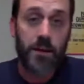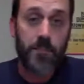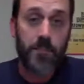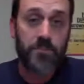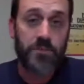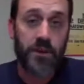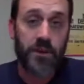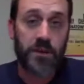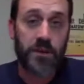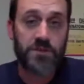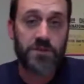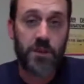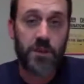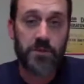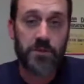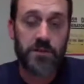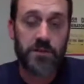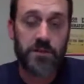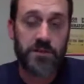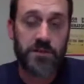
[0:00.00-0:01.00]
they're going to jump to
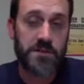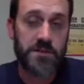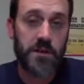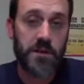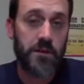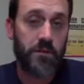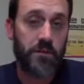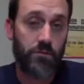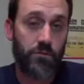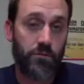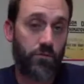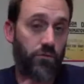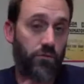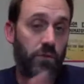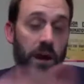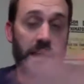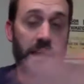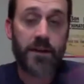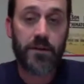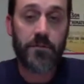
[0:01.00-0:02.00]
this
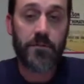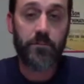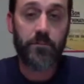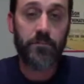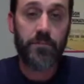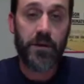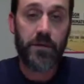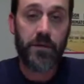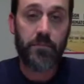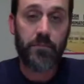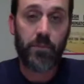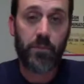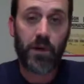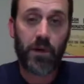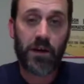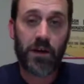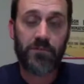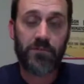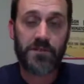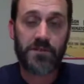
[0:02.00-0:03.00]
random
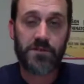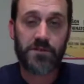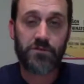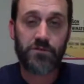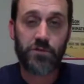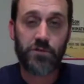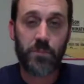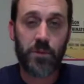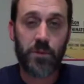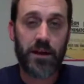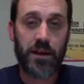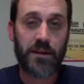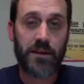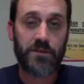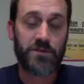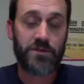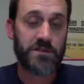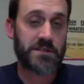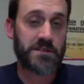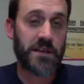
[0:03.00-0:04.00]
breakfast group, and you're
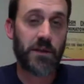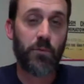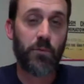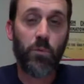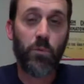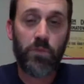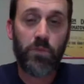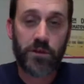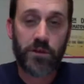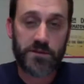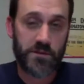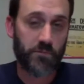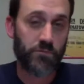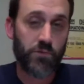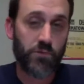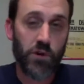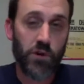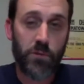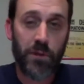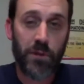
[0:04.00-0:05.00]
just like, there's a
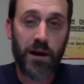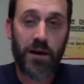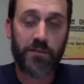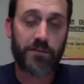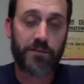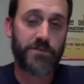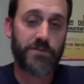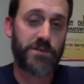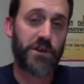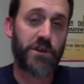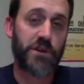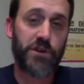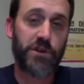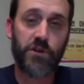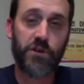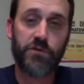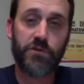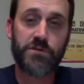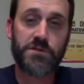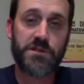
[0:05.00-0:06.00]
robot, there's a
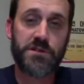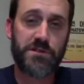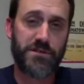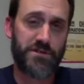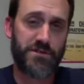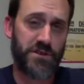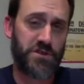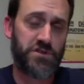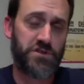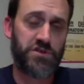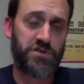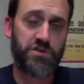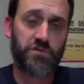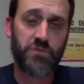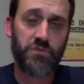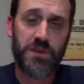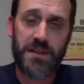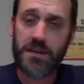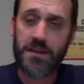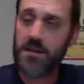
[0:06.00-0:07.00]
ghost, there's a
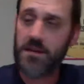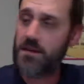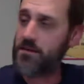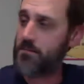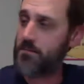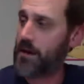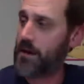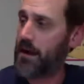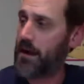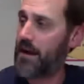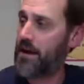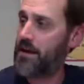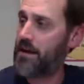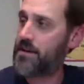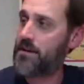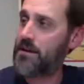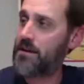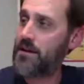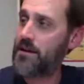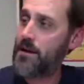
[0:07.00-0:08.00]
tree
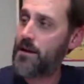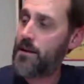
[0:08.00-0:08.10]
man. I